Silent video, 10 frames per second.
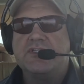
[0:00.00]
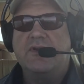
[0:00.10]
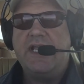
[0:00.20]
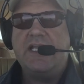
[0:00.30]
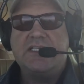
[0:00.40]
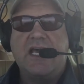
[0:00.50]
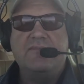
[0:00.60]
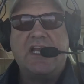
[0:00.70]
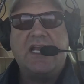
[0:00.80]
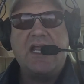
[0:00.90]
So anytime
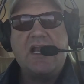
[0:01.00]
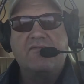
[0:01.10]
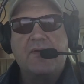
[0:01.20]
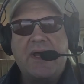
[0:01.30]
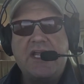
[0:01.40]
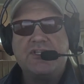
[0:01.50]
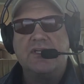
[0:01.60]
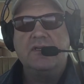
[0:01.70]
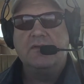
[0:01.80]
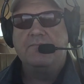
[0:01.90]
that I need information,